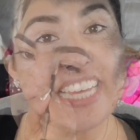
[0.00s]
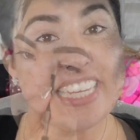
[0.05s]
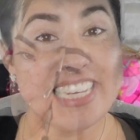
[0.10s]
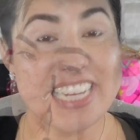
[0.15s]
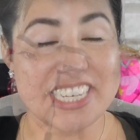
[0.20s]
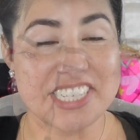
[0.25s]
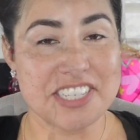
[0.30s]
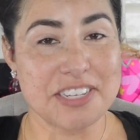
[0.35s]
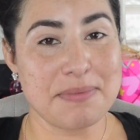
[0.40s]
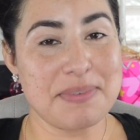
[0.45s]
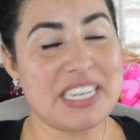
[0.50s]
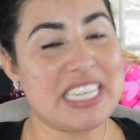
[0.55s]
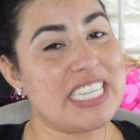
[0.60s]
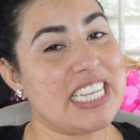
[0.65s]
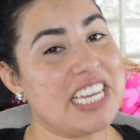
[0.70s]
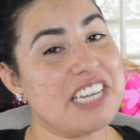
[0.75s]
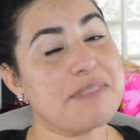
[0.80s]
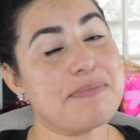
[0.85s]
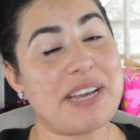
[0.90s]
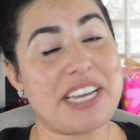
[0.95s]
Next, I'm going to
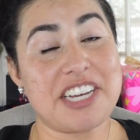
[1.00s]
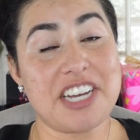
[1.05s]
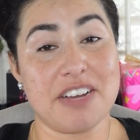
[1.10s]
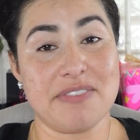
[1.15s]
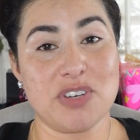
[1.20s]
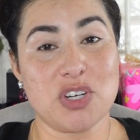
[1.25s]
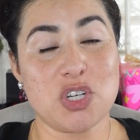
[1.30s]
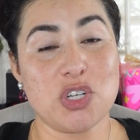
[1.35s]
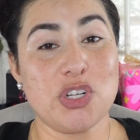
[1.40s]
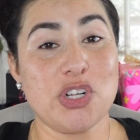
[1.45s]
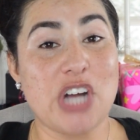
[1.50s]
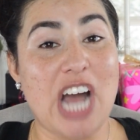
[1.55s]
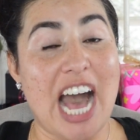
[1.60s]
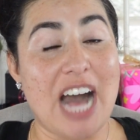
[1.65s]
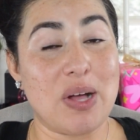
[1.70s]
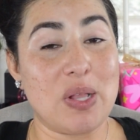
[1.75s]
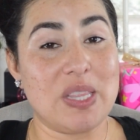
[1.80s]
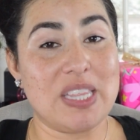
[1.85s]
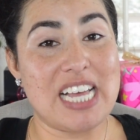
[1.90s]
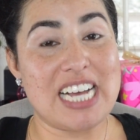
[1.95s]
take my CoverGirl
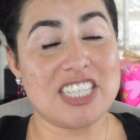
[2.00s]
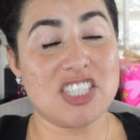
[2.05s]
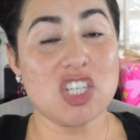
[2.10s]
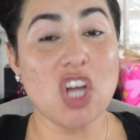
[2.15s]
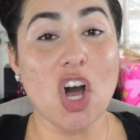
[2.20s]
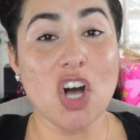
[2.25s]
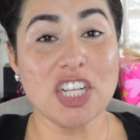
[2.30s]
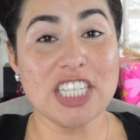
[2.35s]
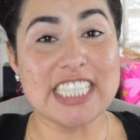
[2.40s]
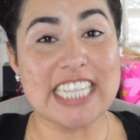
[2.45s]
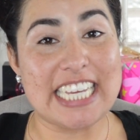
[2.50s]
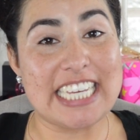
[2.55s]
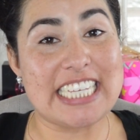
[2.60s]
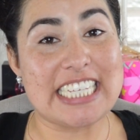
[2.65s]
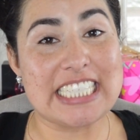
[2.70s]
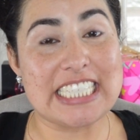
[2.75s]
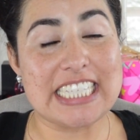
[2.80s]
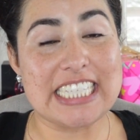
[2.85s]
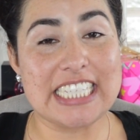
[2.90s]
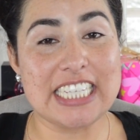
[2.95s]
Outlast All Day
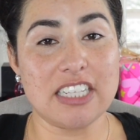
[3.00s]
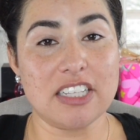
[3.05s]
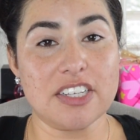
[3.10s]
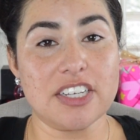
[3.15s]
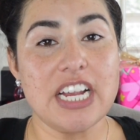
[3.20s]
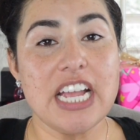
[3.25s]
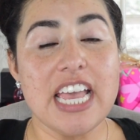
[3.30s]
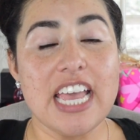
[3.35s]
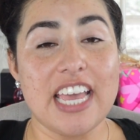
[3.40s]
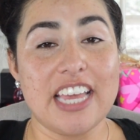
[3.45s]
Concealer,